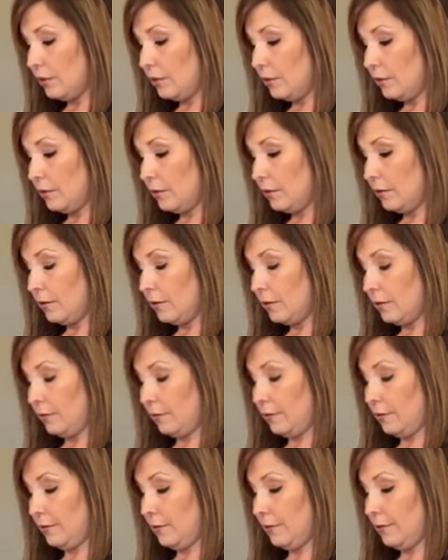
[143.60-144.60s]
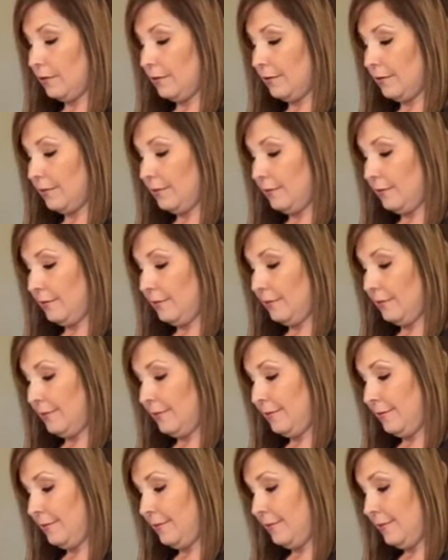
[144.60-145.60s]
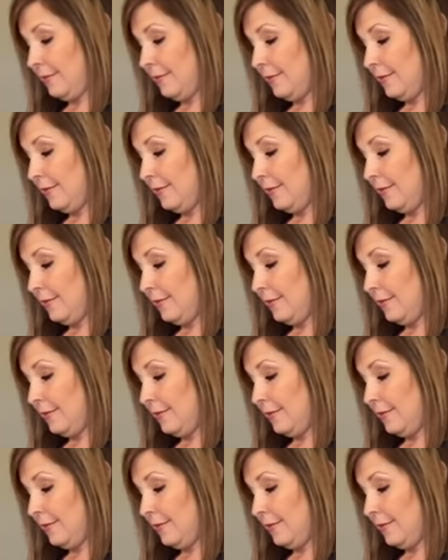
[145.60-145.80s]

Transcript: Nobody speaks.